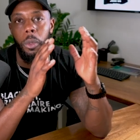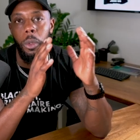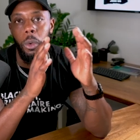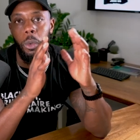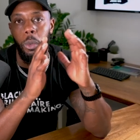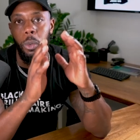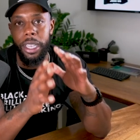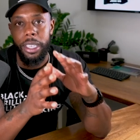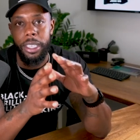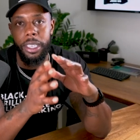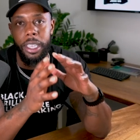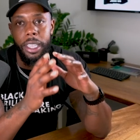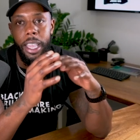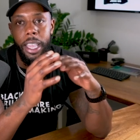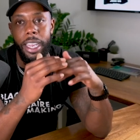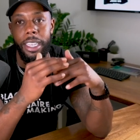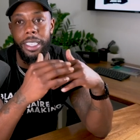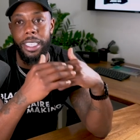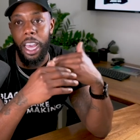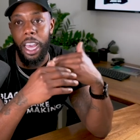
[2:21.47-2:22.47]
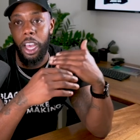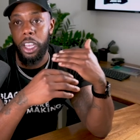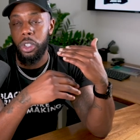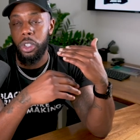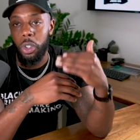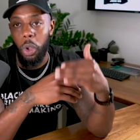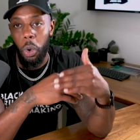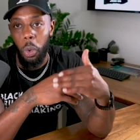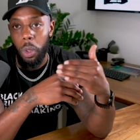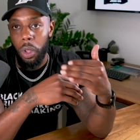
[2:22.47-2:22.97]
The reason that it's
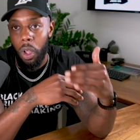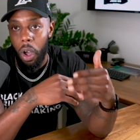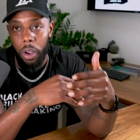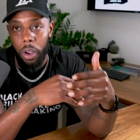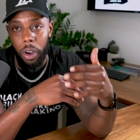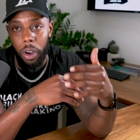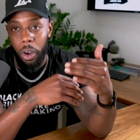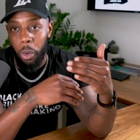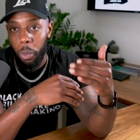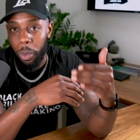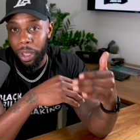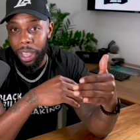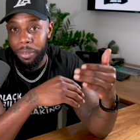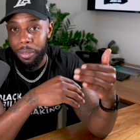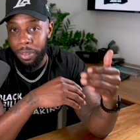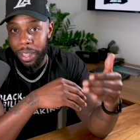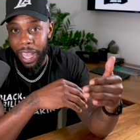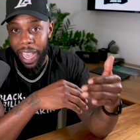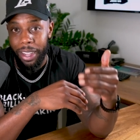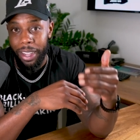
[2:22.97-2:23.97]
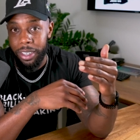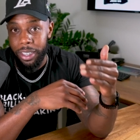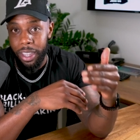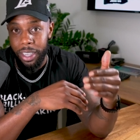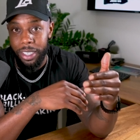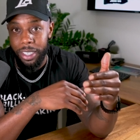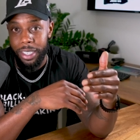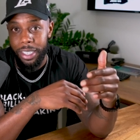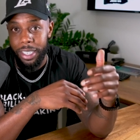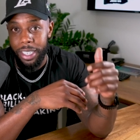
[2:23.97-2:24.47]
no longer a red flag
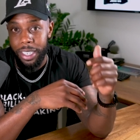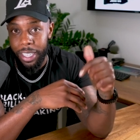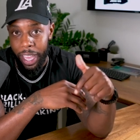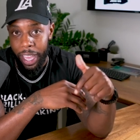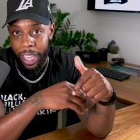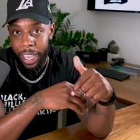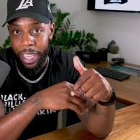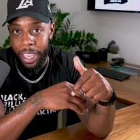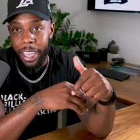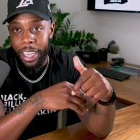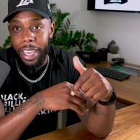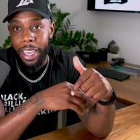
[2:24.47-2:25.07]
deduction today